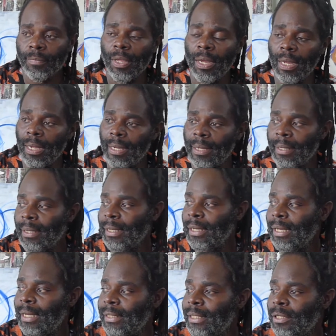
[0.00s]

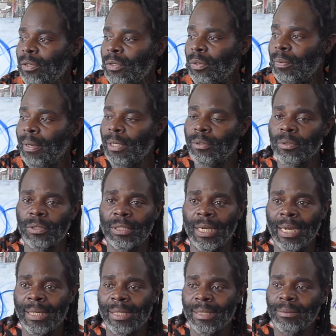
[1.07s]
They don't know where to
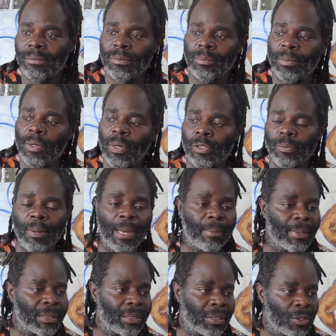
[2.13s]
start, where to buy
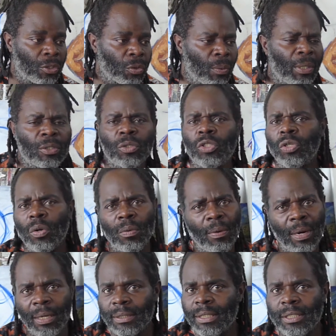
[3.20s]
materials, where to show
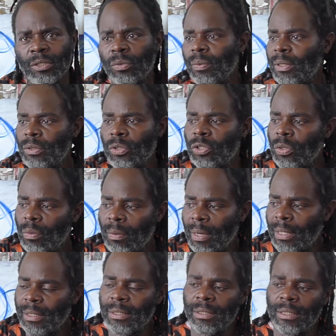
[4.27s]
work. Just where to show work.
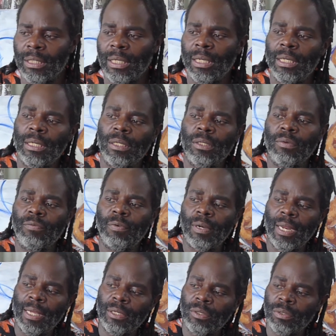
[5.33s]
You feel
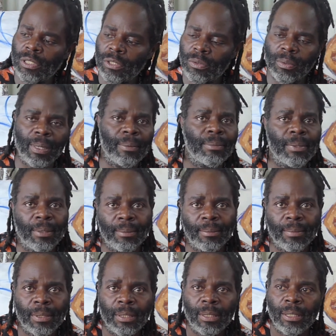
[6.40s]
like you need to help them.
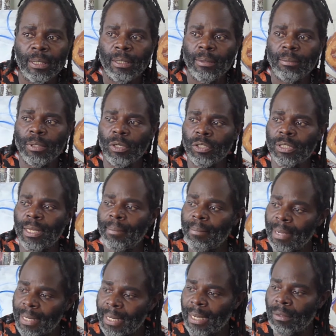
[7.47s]
Because there are
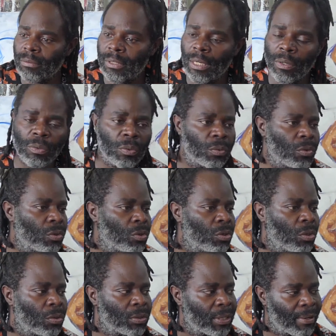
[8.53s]
many out there who
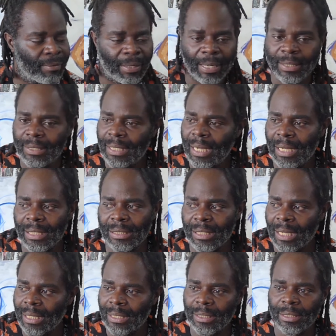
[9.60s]
don't have an idea
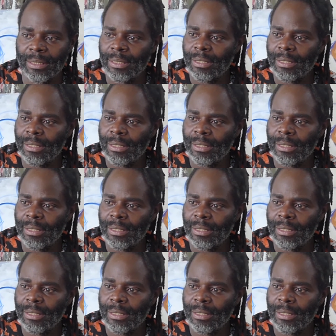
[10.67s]
exactly